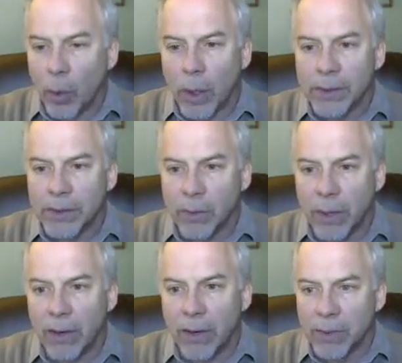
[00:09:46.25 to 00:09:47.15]
1
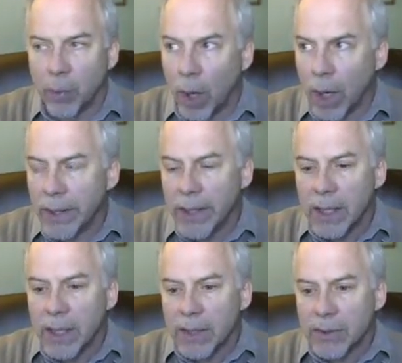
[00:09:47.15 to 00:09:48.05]
squared is 1.
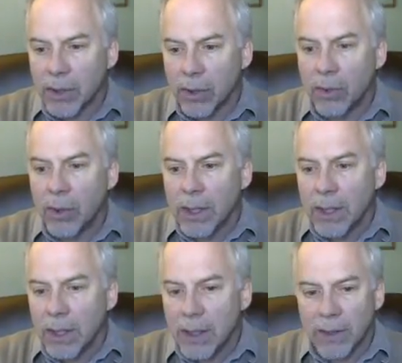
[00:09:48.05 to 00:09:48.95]
So
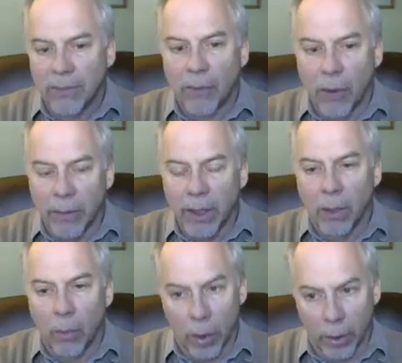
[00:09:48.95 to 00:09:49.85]
the
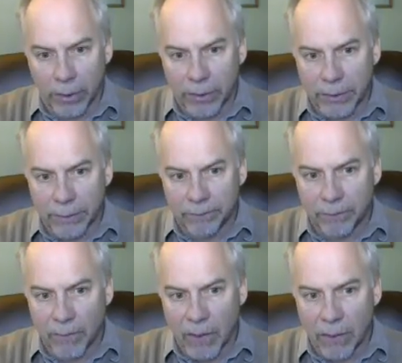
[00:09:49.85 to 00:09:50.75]
formula works.
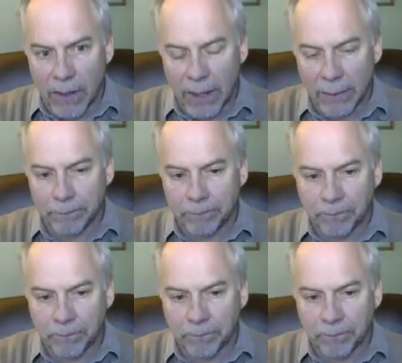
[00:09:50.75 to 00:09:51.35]
Okay?